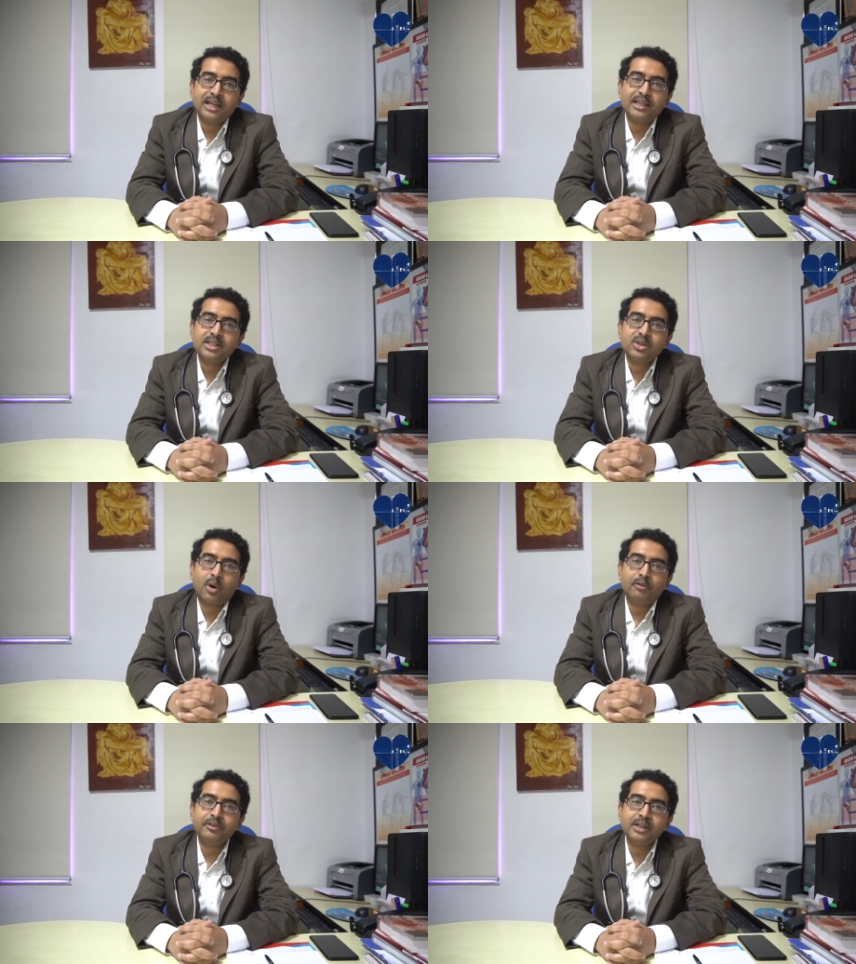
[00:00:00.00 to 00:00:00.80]
It is
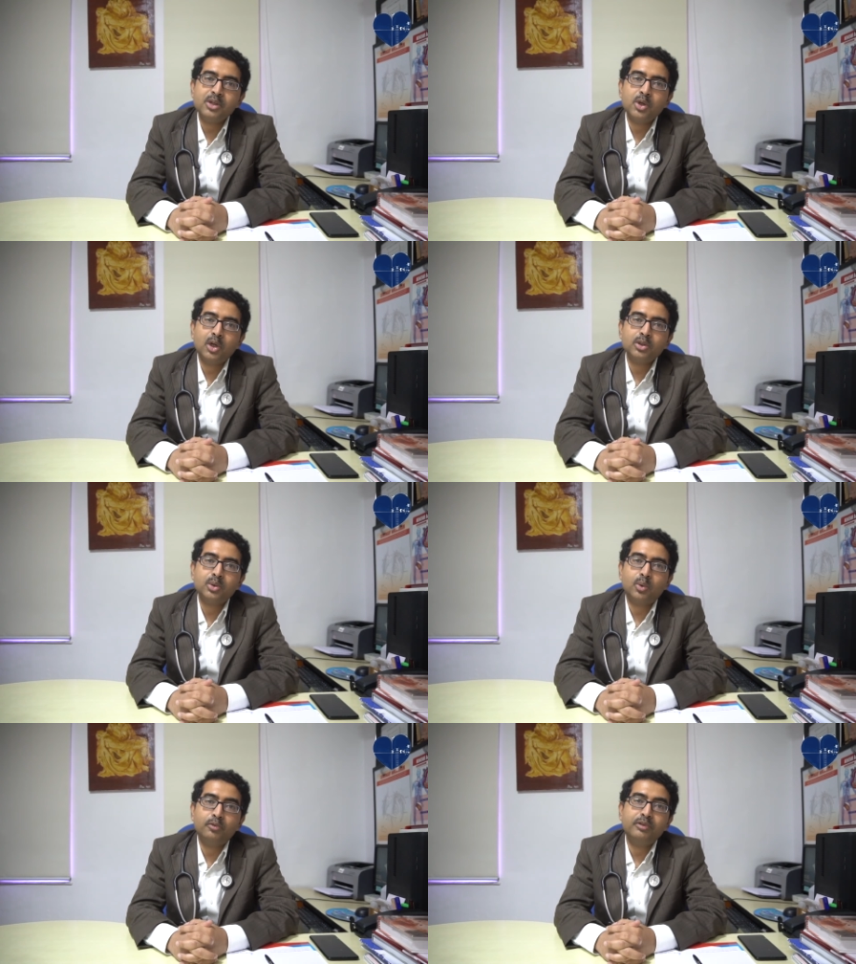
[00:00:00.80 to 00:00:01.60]
often not
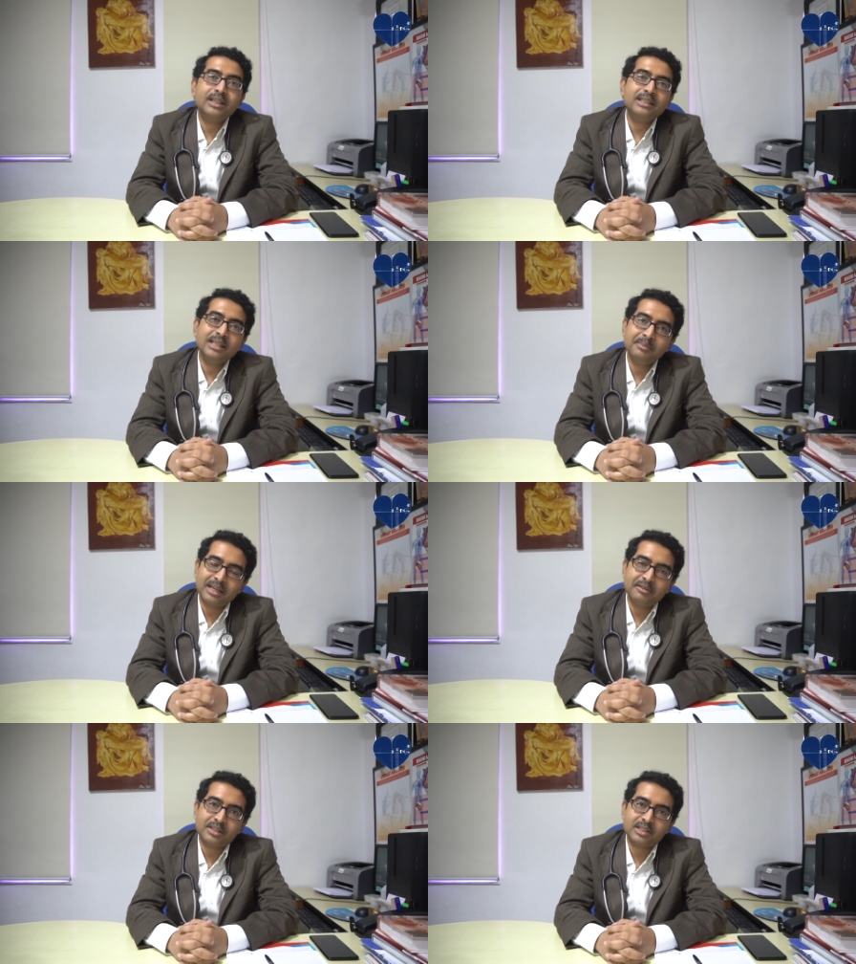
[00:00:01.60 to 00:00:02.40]
overtly
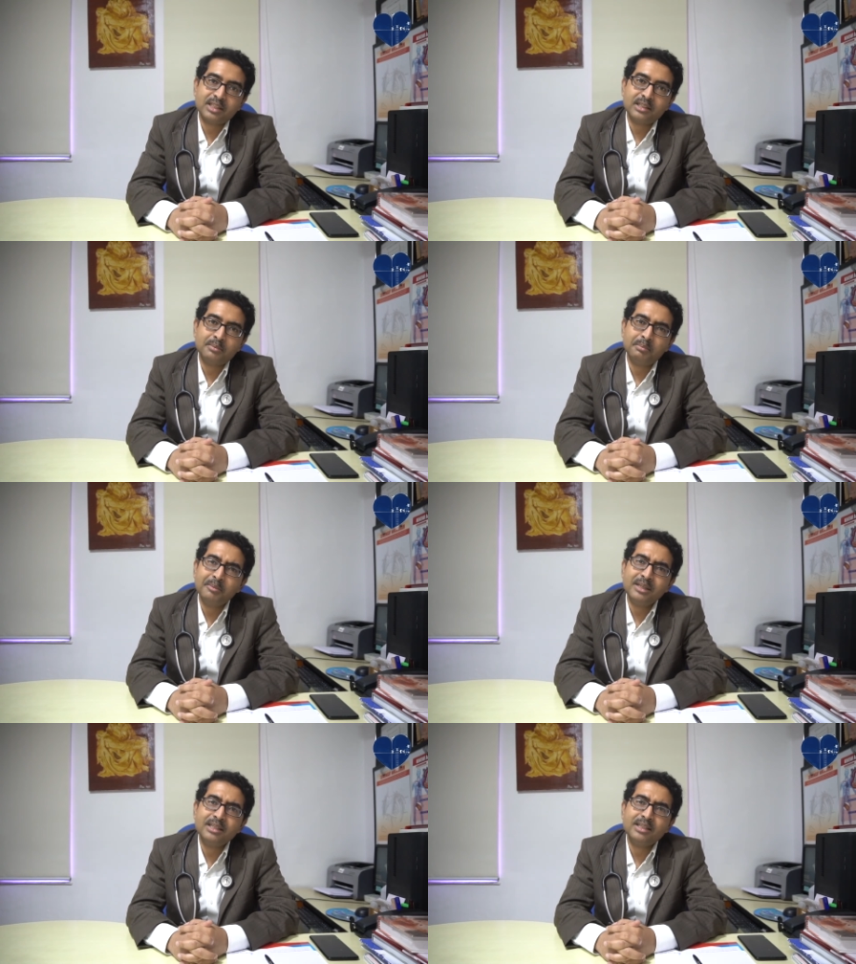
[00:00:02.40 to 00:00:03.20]
manifested,
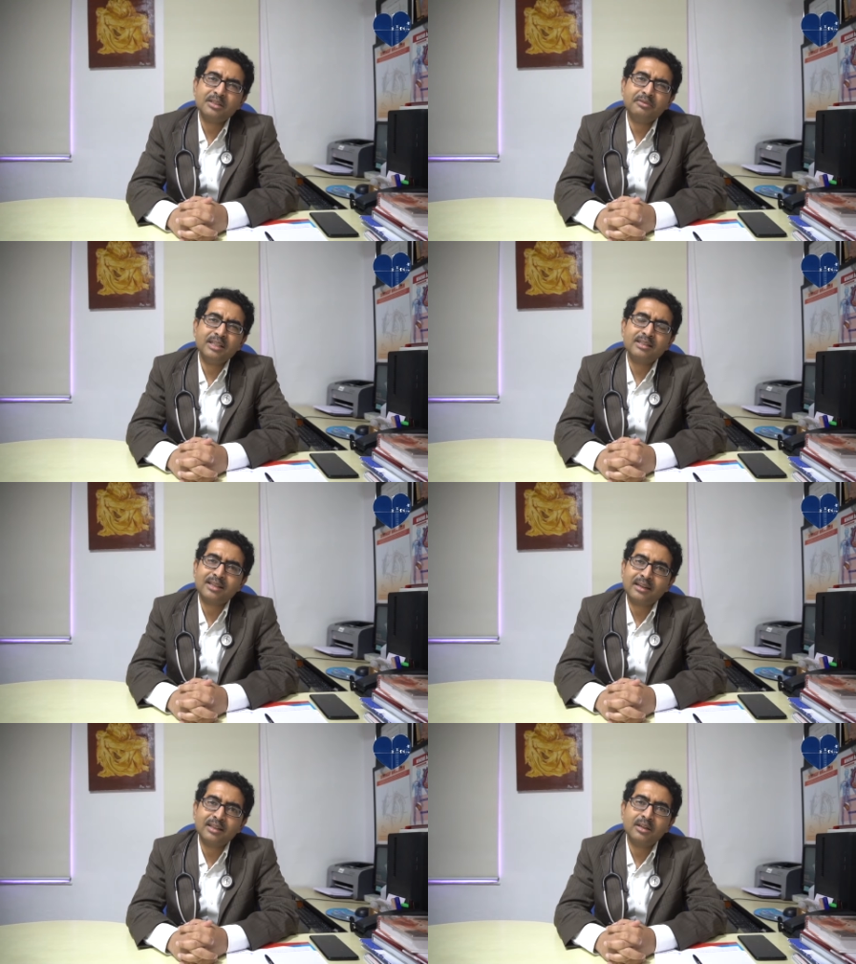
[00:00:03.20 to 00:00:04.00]
maybe it is very
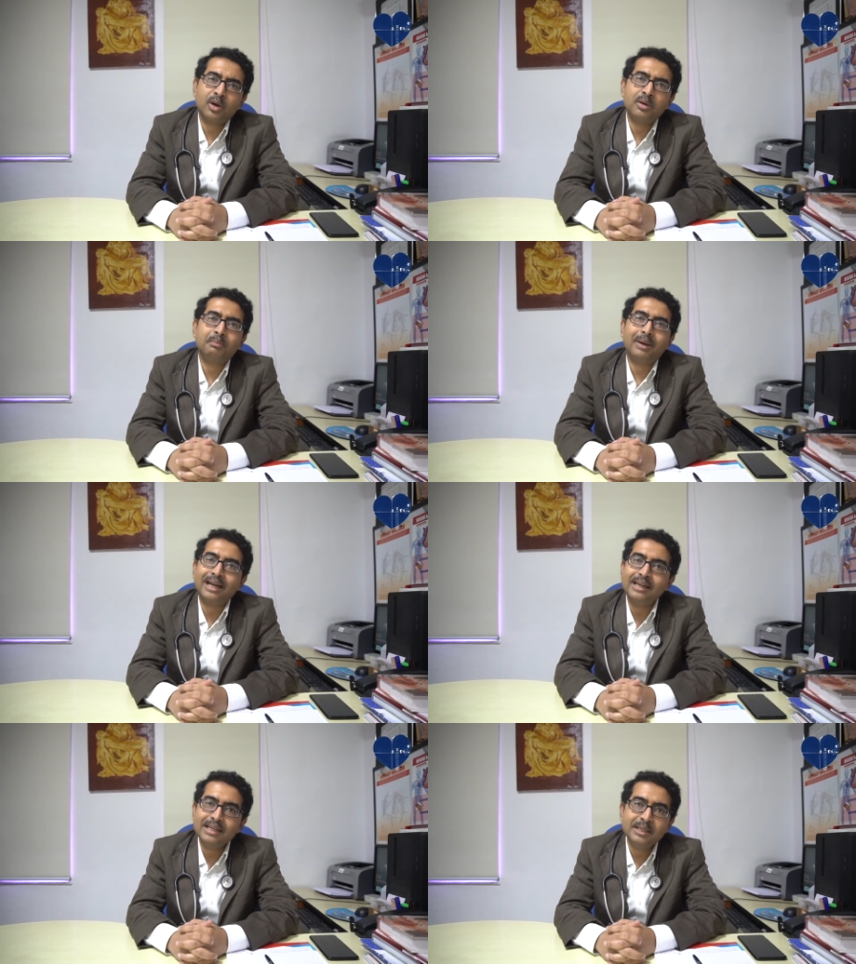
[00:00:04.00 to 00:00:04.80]
subtle or
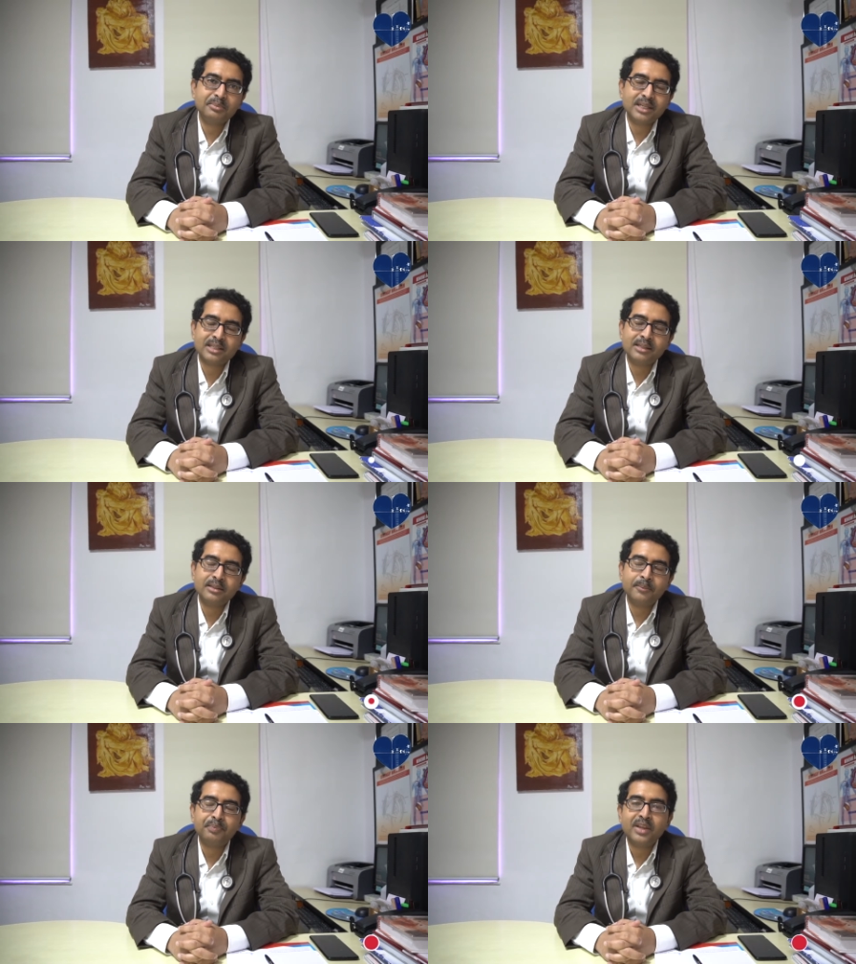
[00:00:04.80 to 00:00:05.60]
mildly present,